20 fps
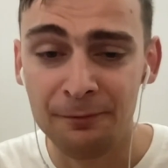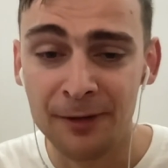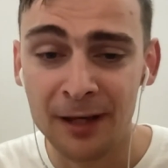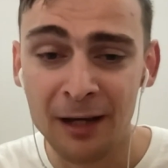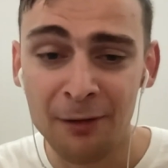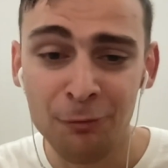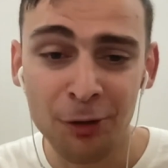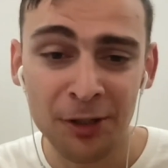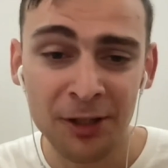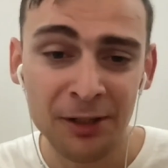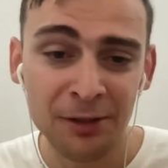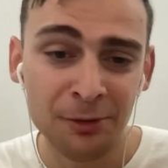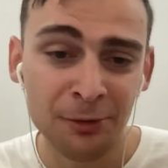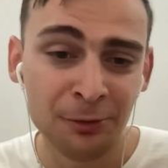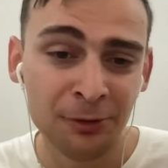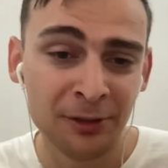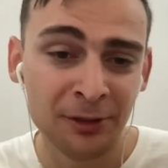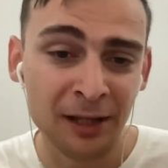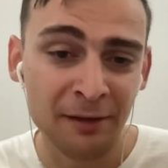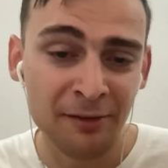We are working
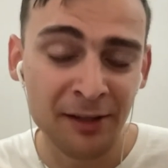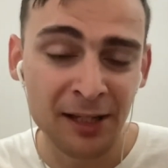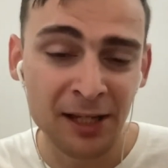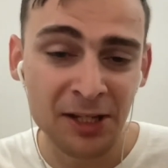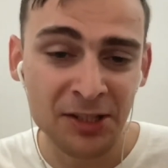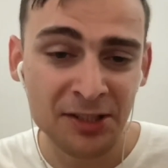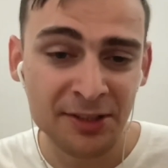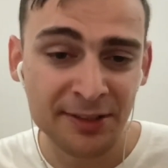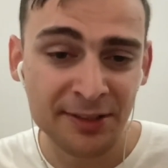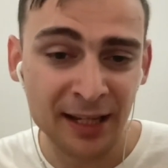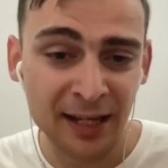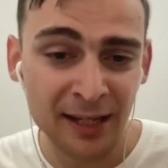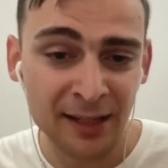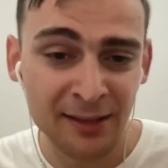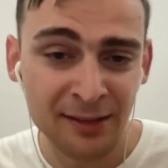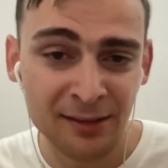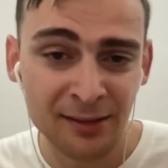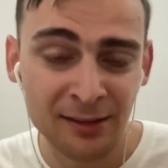on navigation side,